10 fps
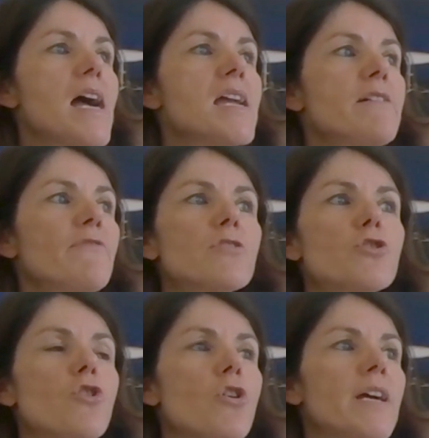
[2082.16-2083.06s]
even the
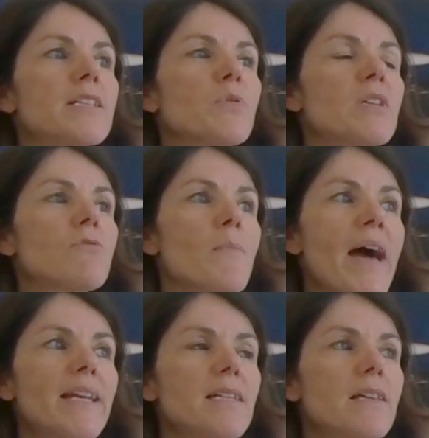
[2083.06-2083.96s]
shock has been
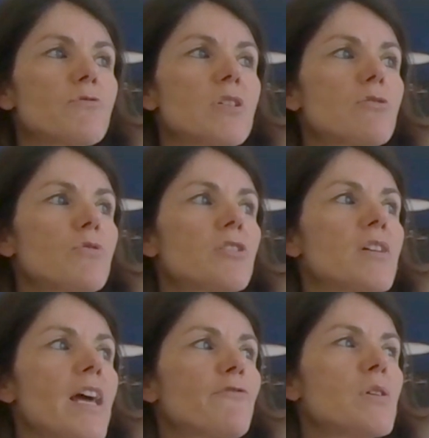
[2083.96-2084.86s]
traumatic, the
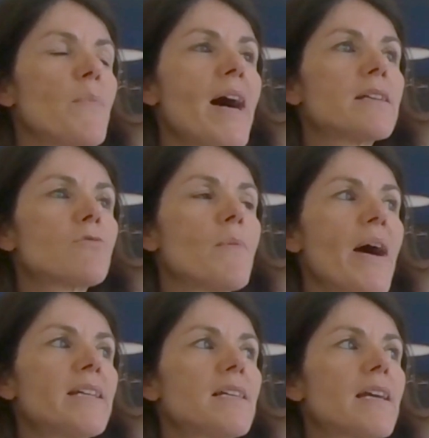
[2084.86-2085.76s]
restriction have been
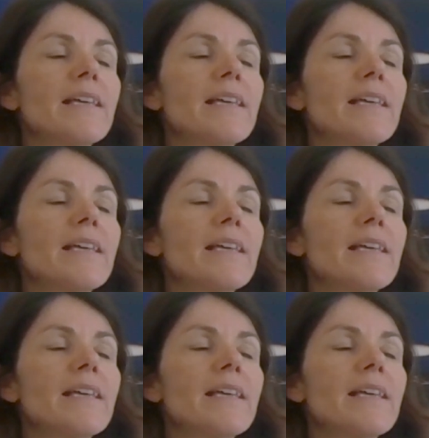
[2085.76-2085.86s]
traumatic.